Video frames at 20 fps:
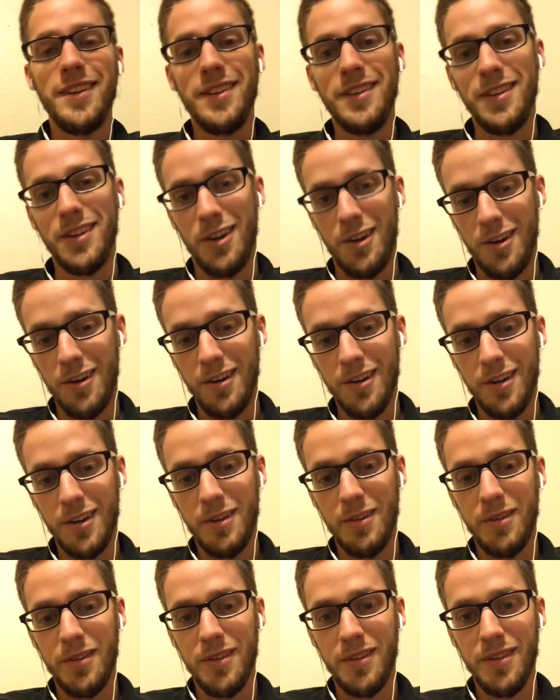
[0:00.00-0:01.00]
turn
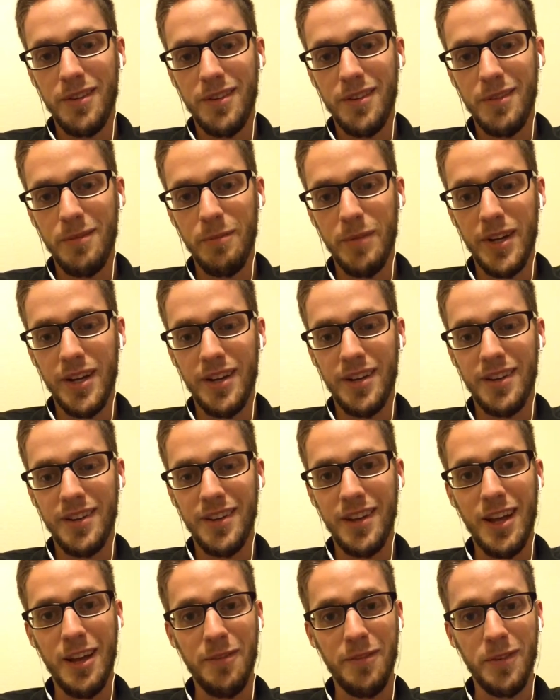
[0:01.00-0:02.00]
on my
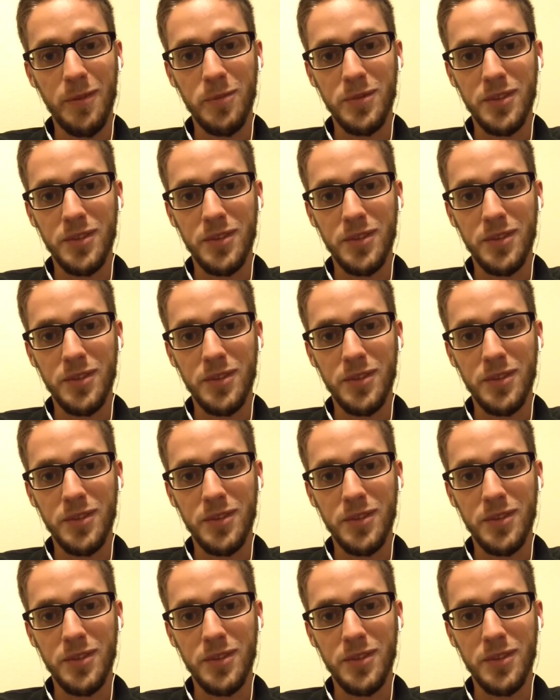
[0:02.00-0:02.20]
FM